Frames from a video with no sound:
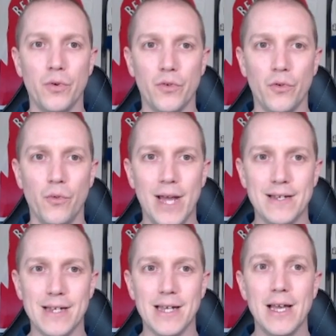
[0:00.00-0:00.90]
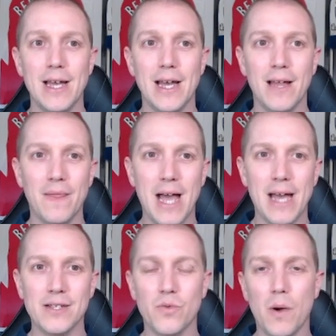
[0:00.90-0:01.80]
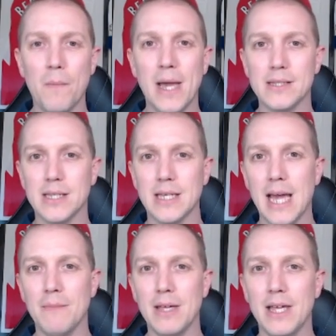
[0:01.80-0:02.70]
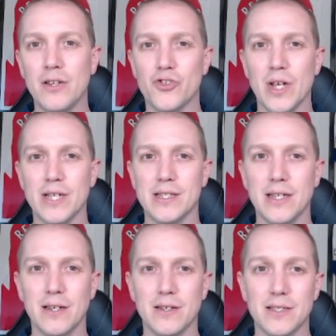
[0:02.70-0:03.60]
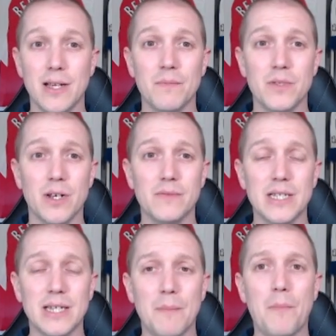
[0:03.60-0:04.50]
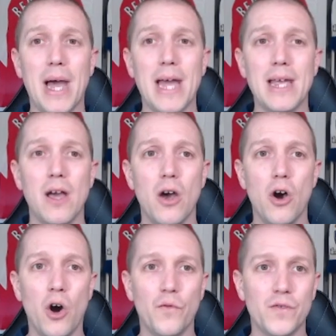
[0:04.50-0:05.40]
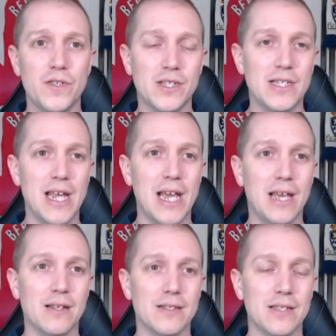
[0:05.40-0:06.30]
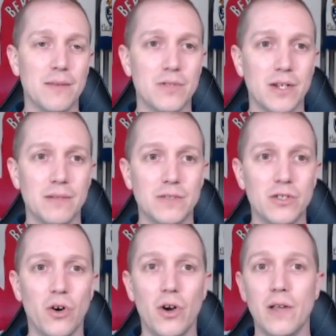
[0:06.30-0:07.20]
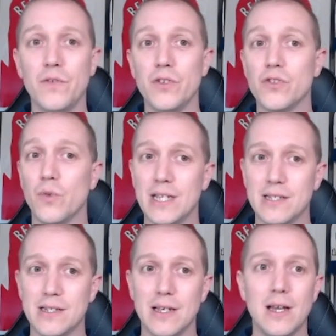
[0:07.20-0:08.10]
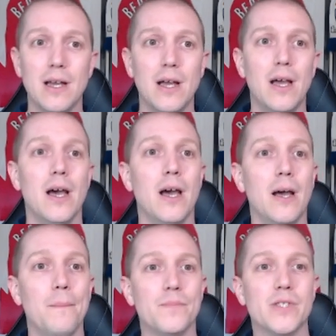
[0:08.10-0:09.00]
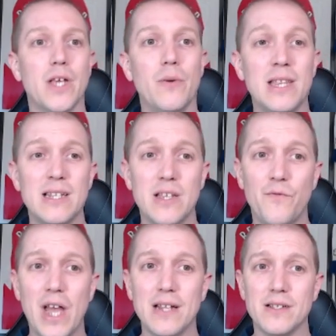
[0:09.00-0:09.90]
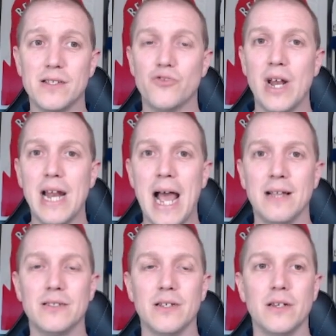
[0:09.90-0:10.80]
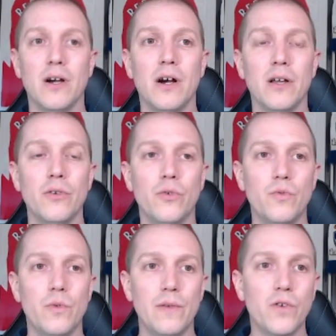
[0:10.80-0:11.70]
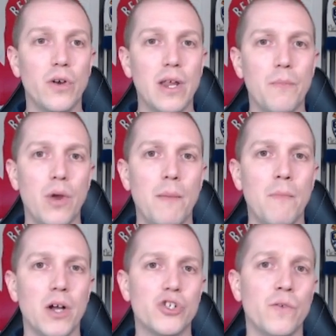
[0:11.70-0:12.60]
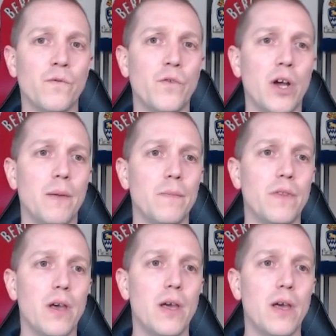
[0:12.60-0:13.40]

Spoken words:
already? And that is what makes the game interesting, because sometimes it can pay off to stick and sometimes not if you twist. So in the defence, Trent Alexander-Arnold, we've got it pretty much confirmed that